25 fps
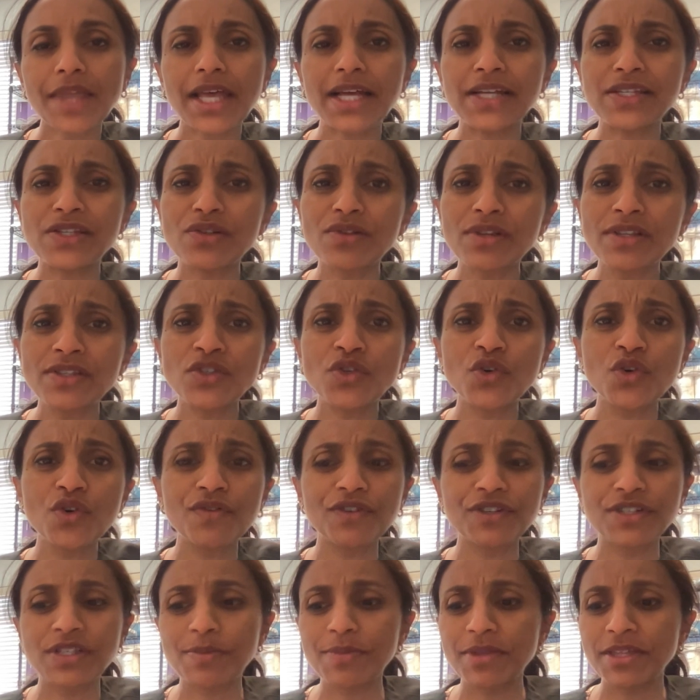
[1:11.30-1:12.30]
So let's go
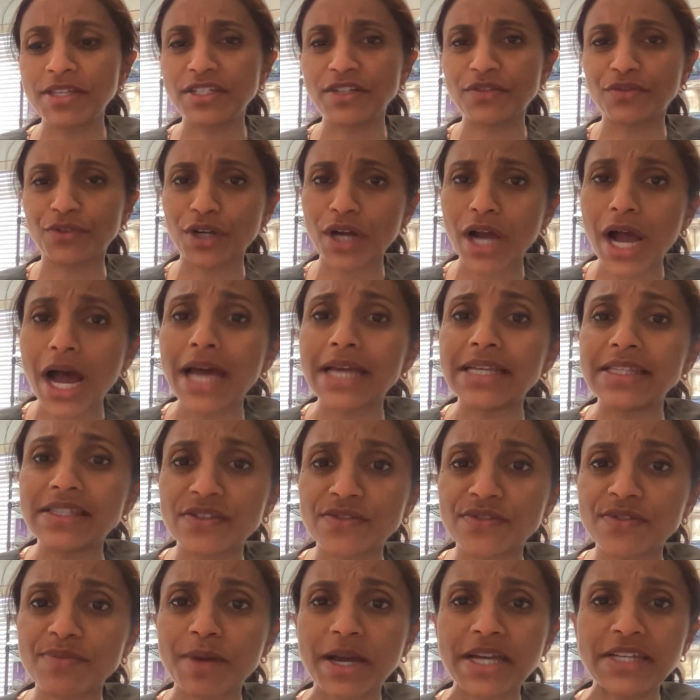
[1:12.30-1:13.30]
over some of the different kinds
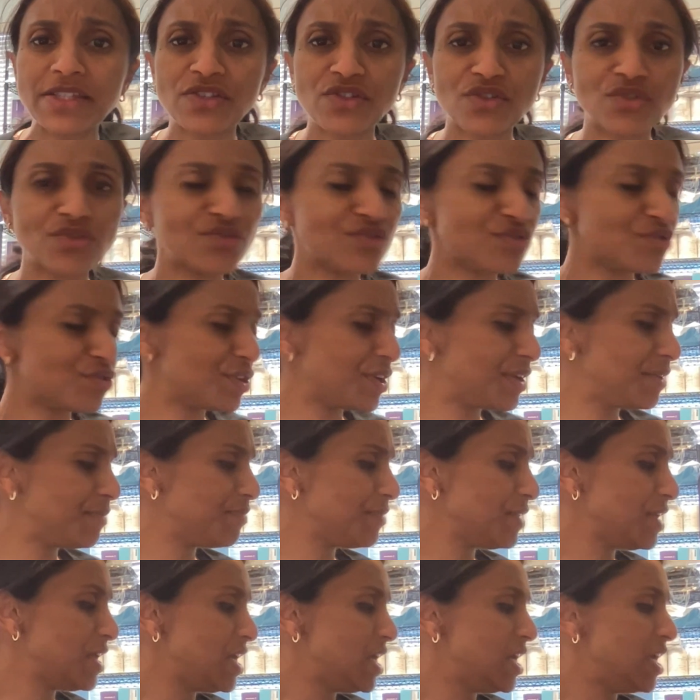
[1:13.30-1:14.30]
of spine surgery.
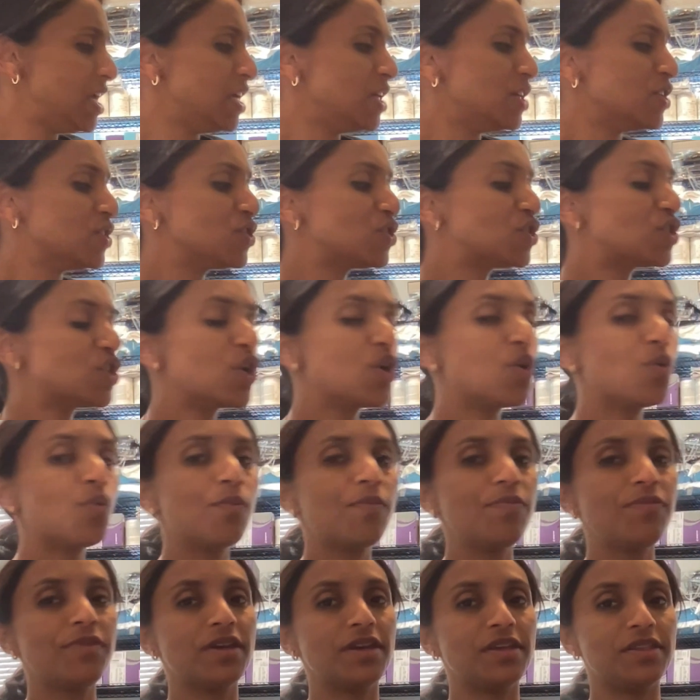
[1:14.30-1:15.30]
So
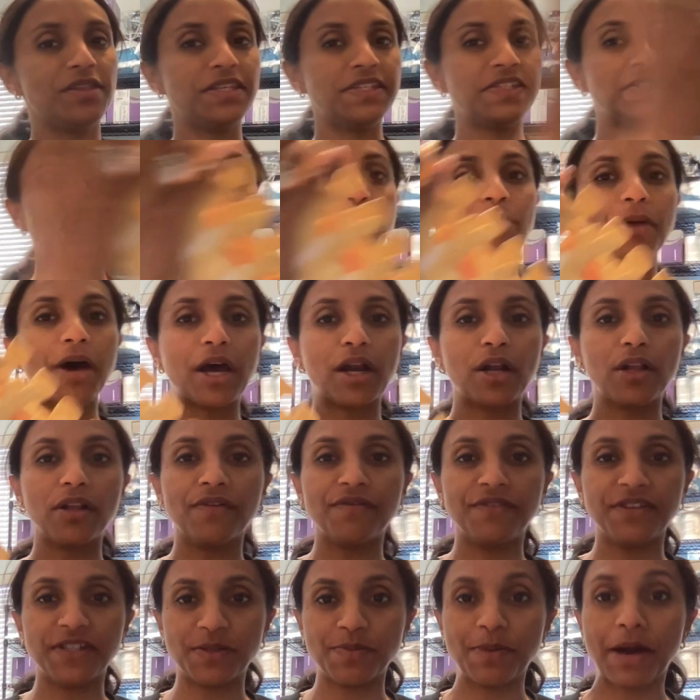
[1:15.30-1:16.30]
this is a model
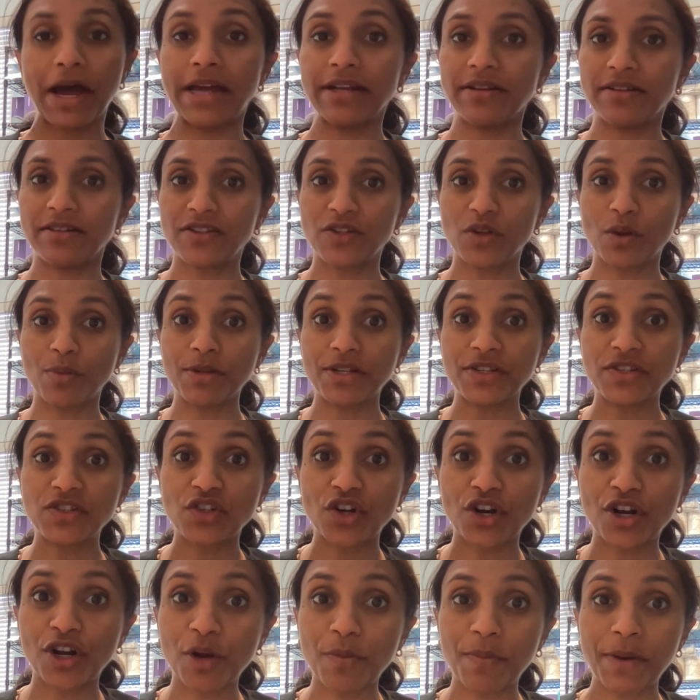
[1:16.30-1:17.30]
of the spine. So I'm going to
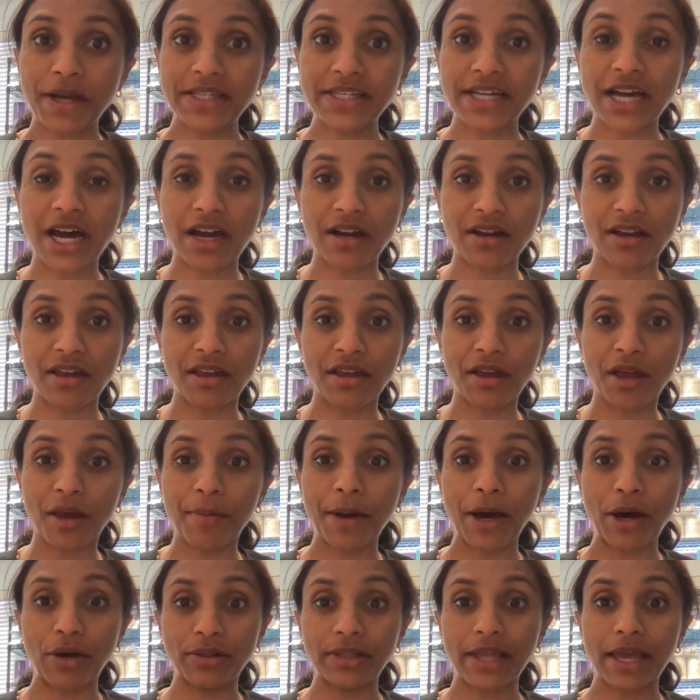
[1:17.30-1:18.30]
start out by talking
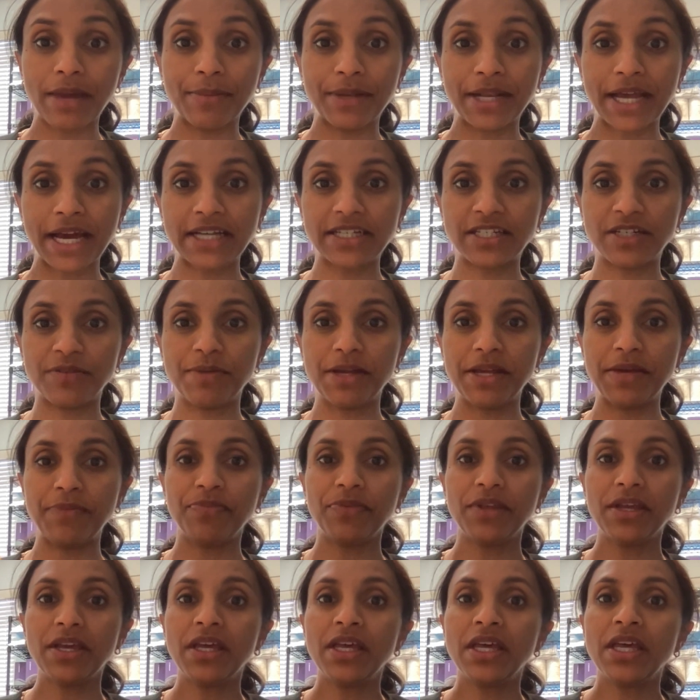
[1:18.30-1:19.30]
about
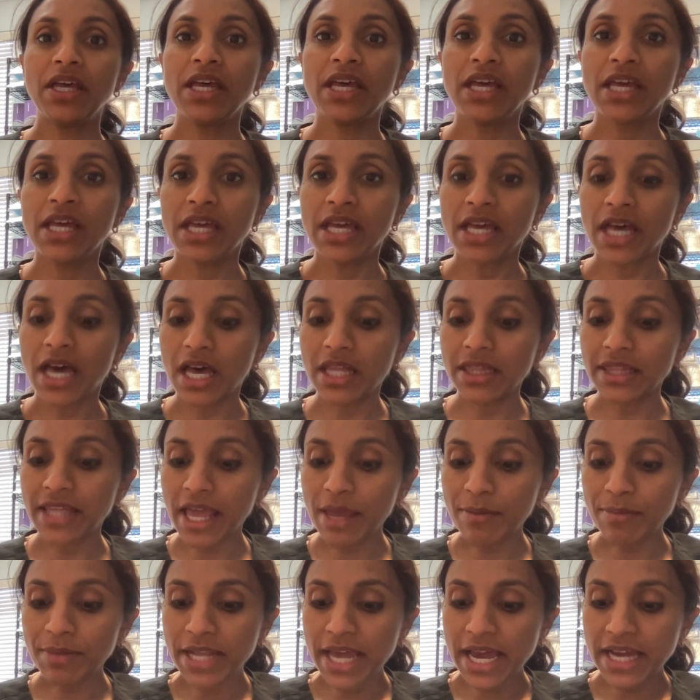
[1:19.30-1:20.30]
laminectomy. A
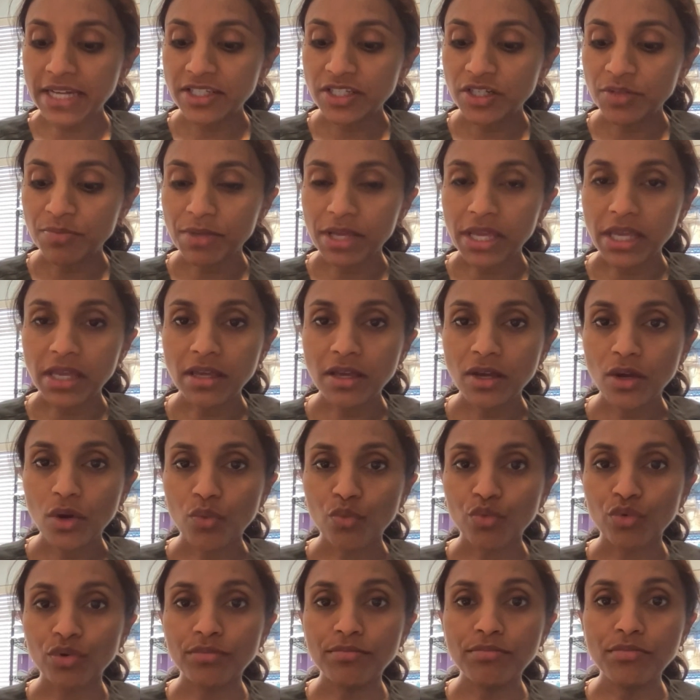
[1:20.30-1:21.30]
laminectomy
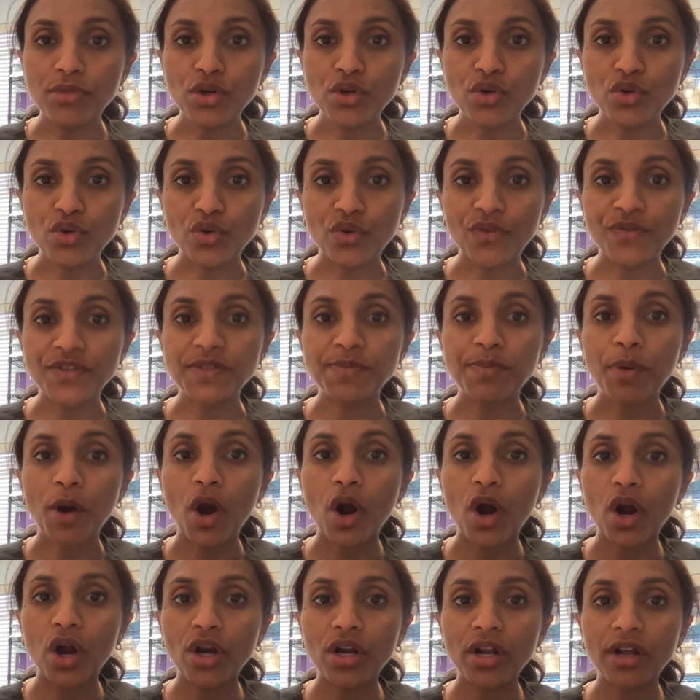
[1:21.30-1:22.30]
removes
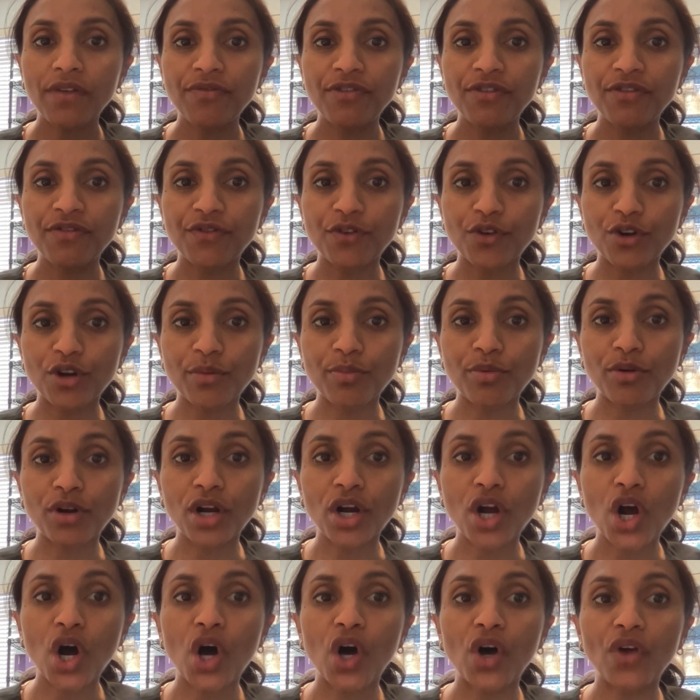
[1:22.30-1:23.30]
part of the vertebra
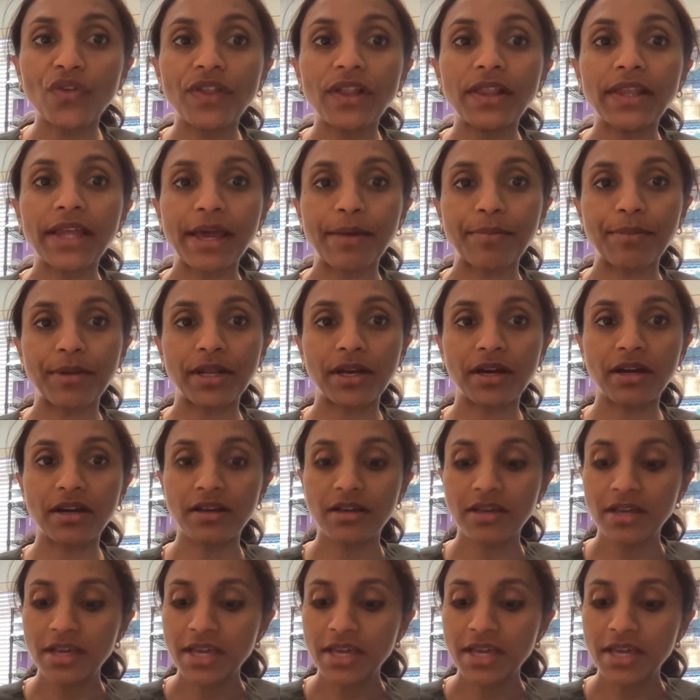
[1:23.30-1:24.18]
called the lamina.